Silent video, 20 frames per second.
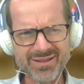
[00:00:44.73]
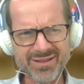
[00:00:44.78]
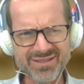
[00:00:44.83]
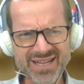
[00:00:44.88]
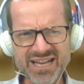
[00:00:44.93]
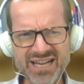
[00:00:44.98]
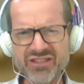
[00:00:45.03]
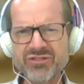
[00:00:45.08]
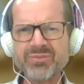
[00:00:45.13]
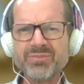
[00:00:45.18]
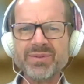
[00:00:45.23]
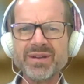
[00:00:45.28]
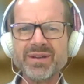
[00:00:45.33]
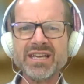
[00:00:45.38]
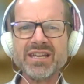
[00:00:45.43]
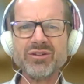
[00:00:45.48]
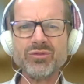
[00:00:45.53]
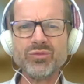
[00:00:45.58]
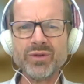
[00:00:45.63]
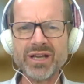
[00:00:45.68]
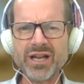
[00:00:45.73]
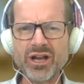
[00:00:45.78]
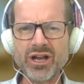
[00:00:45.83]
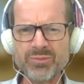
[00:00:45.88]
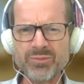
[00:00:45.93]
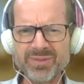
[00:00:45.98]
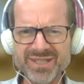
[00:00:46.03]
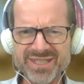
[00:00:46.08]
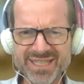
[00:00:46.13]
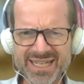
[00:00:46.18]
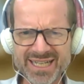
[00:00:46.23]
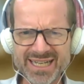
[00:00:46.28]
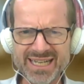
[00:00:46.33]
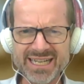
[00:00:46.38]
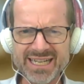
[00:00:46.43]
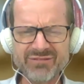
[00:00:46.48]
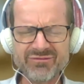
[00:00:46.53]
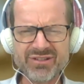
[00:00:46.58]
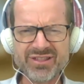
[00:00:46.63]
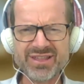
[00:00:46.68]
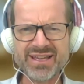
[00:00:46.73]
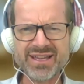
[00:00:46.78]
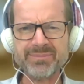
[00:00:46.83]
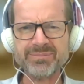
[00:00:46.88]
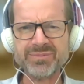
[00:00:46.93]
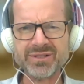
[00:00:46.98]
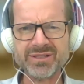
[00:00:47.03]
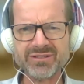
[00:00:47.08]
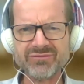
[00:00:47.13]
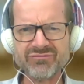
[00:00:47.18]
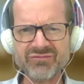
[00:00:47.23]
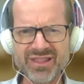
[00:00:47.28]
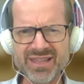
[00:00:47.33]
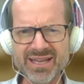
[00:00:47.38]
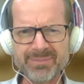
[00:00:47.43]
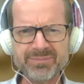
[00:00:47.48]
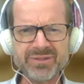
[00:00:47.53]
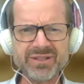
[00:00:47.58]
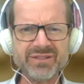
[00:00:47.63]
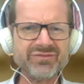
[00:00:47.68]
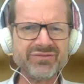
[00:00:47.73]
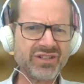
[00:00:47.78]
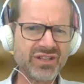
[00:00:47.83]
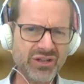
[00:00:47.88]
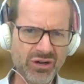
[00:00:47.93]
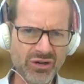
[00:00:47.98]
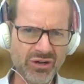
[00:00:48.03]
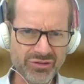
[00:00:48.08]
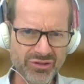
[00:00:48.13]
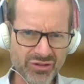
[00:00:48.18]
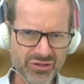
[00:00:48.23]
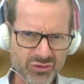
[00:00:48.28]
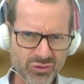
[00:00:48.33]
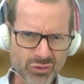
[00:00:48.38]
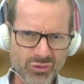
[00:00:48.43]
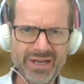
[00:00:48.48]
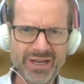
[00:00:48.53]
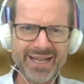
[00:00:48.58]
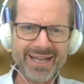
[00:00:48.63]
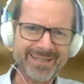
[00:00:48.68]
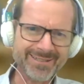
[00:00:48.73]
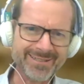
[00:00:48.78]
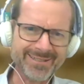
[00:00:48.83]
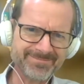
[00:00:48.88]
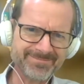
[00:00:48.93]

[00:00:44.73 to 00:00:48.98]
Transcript: thus be, we hope, particularly receptive to God's calling.